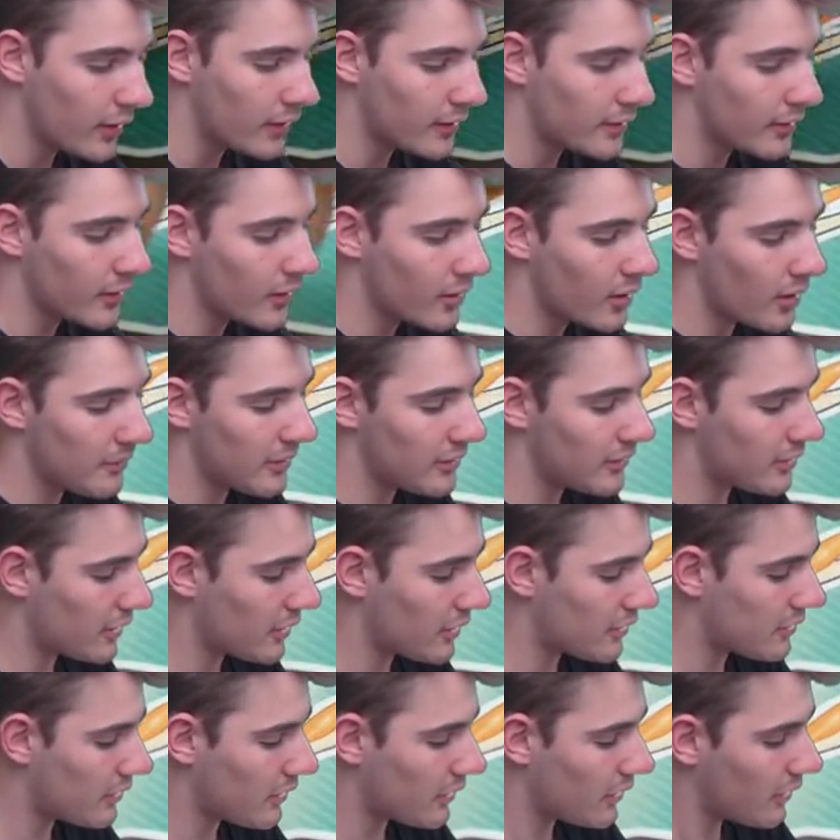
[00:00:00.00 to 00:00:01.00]
in the comment
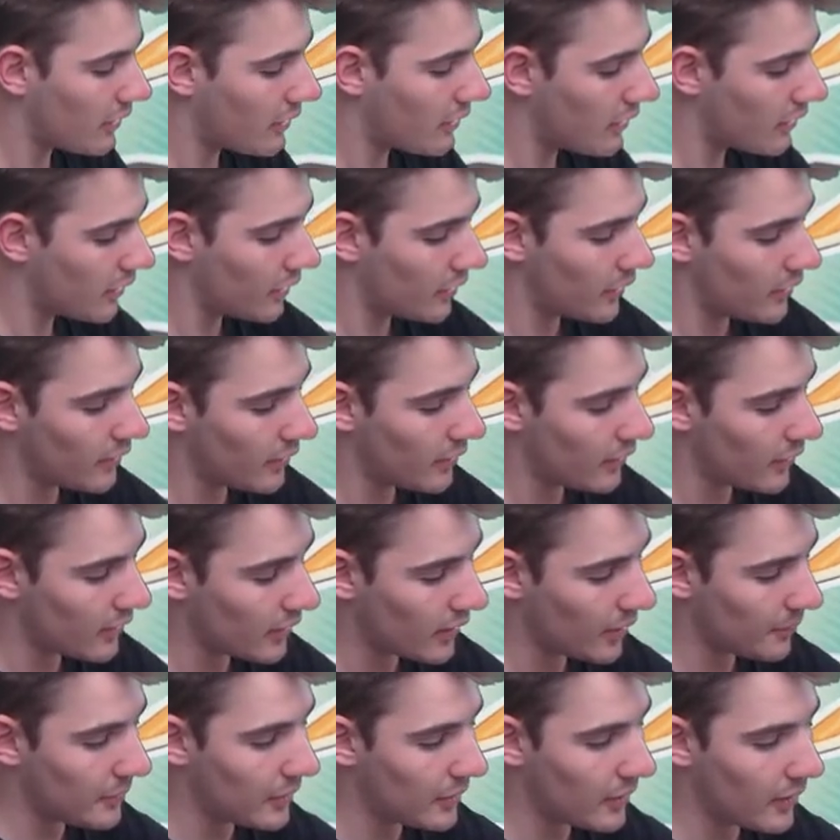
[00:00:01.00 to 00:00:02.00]
section.
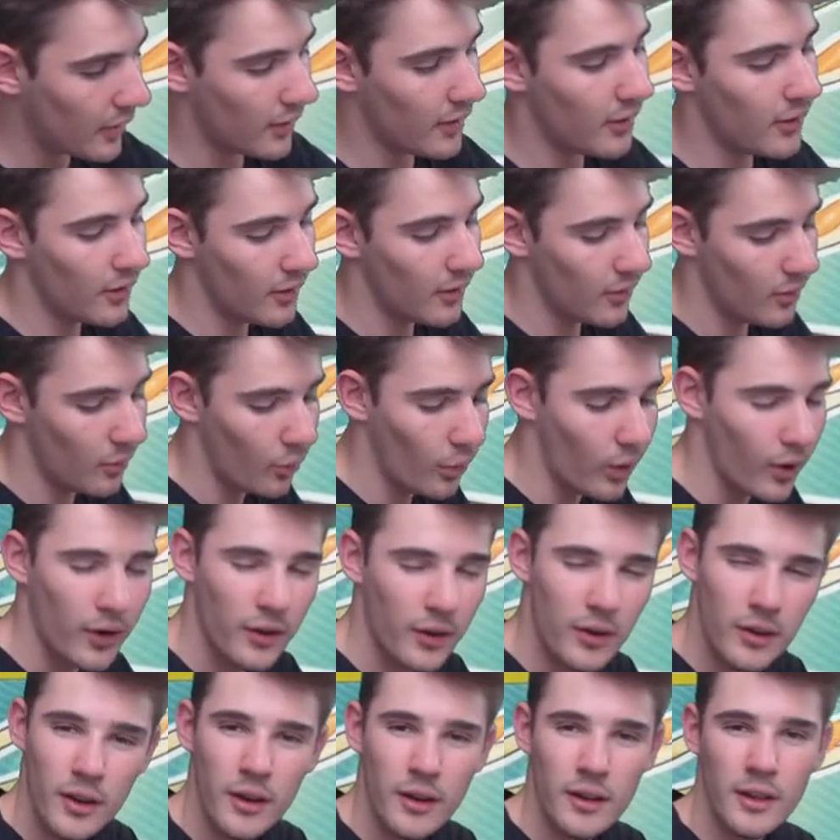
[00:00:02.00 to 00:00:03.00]
Let me know
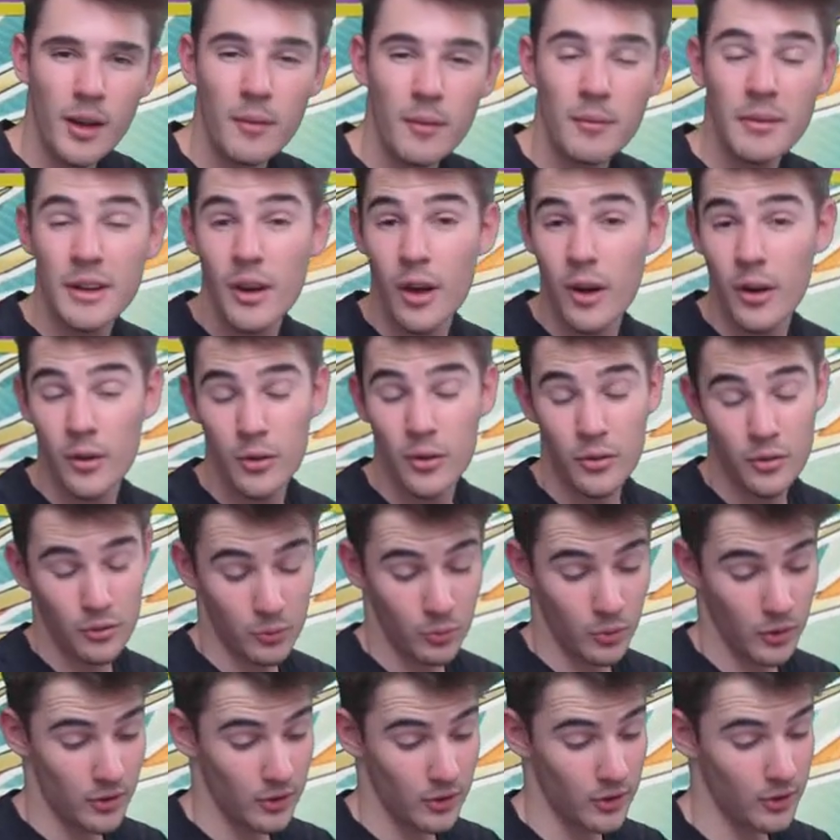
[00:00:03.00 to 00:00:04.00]
what
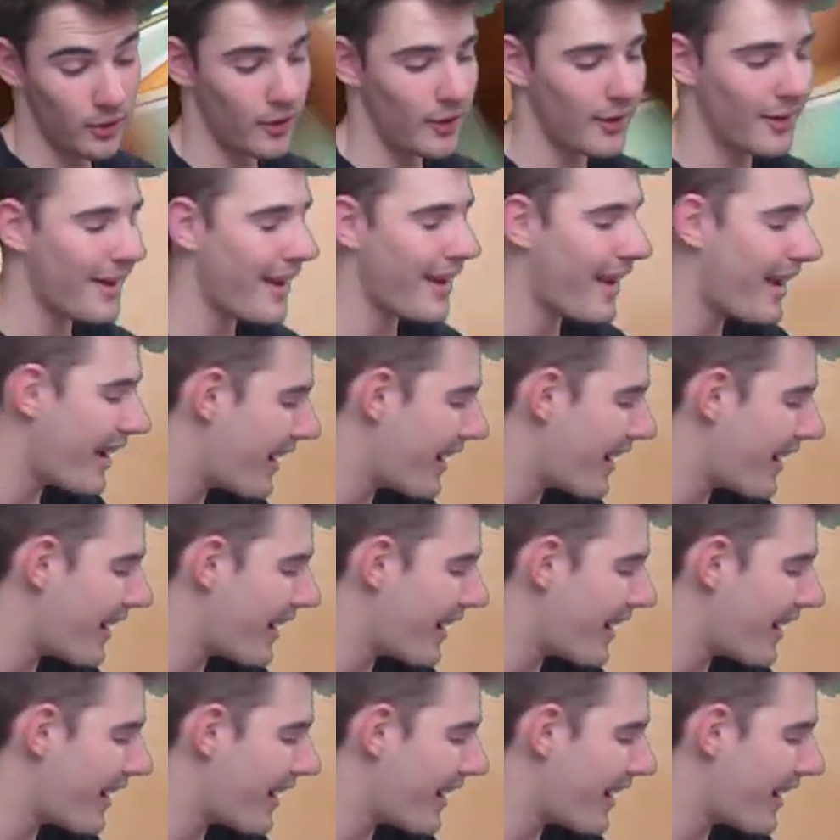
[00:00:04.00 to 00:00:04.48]
you think.